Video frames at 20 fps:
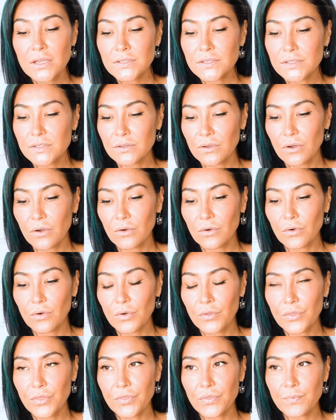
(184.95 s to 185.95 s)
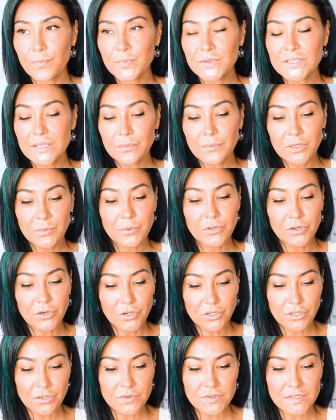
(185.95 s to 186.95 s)
So some people
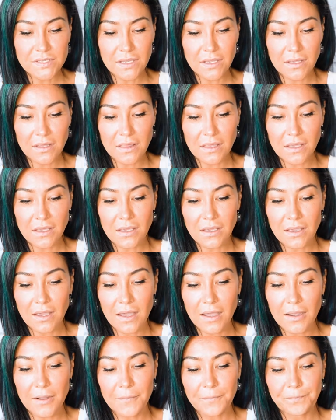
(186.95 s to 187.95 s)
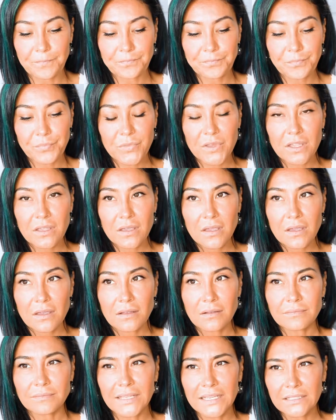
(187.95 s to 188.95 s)
are using the um,
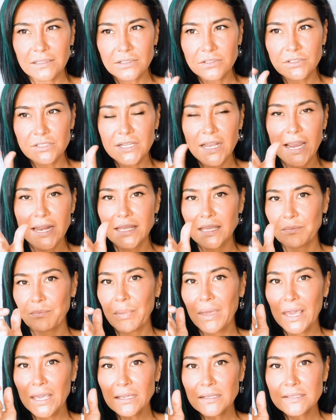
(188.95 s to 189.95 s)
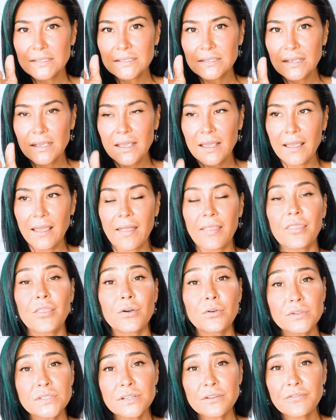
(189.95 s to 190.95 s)
like little tiny picks and
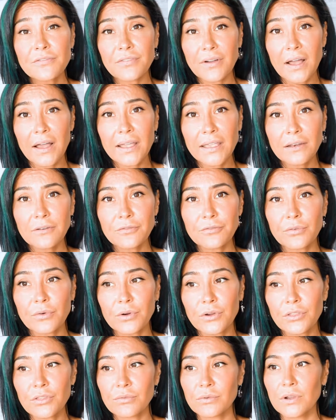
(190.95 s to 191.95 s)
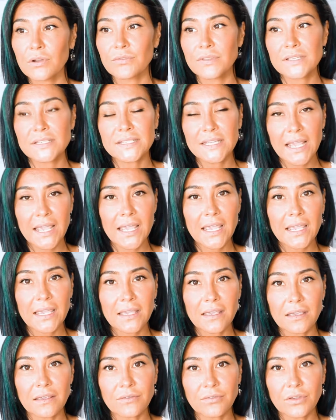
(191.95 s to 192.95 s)
those are fine for throughout the
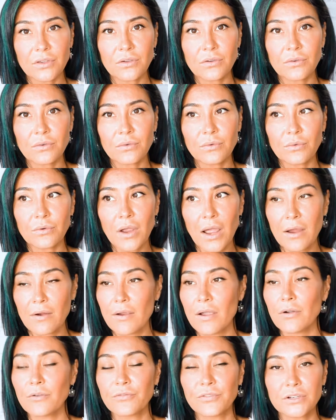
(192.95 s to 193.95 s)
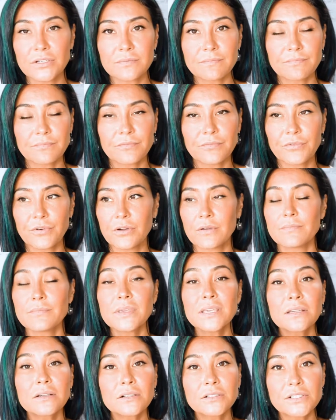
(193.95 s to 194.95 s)
day if you are out for, for a
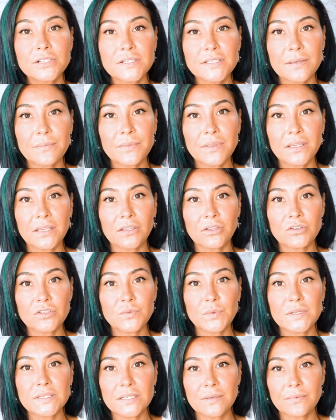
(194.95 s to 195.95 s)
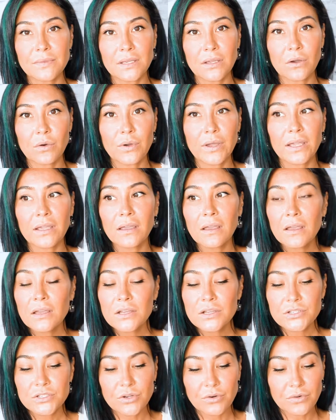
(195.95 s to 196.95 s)
meal or something and you just want something quick,
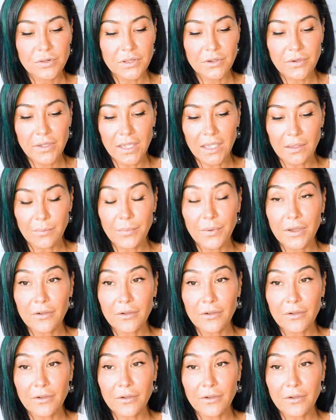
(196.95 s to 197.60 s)
totally okay.